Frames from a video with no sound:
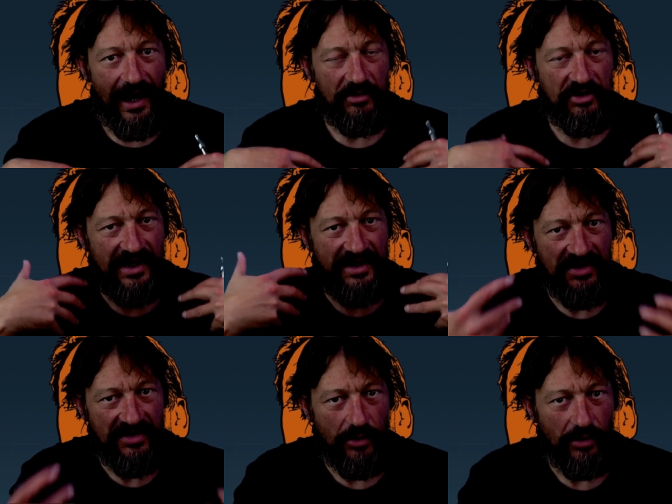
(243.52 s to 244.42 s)
Um, she
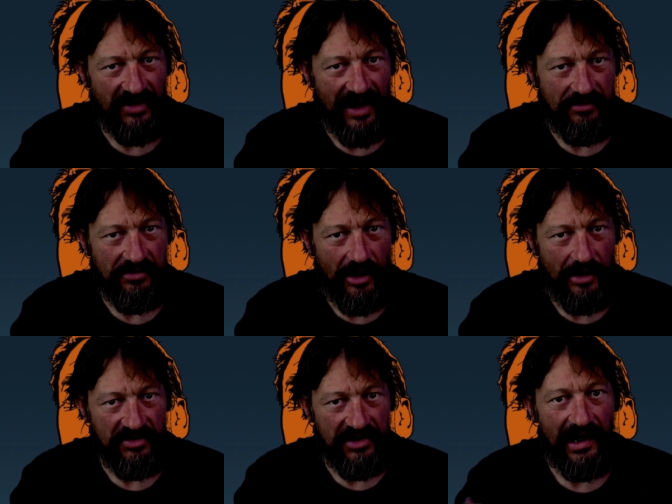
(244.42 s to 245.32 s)
does these calls 100
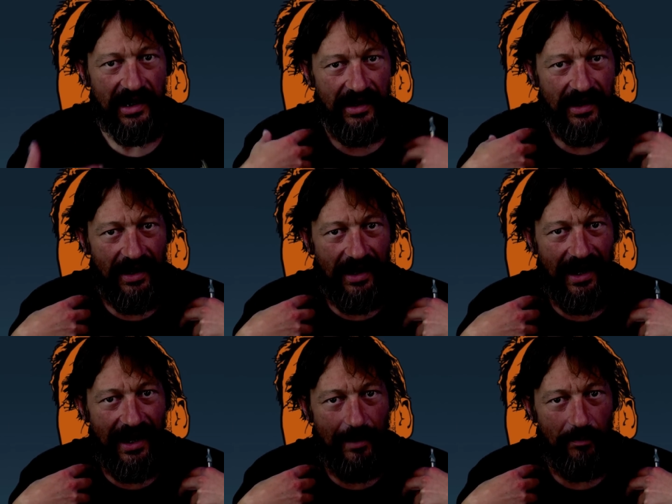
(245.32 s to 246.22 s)
times a day.
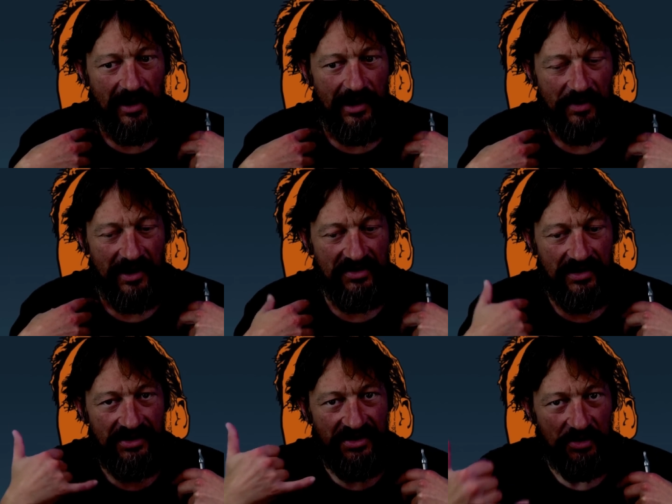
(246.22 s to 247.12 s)
Um, and
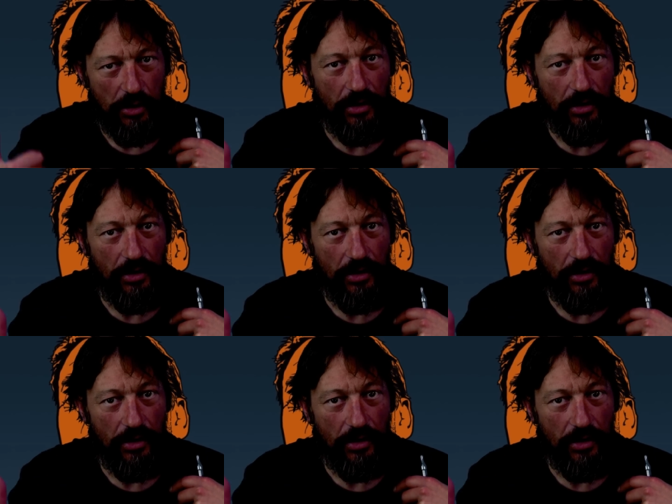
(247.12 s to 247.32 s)
basically, she's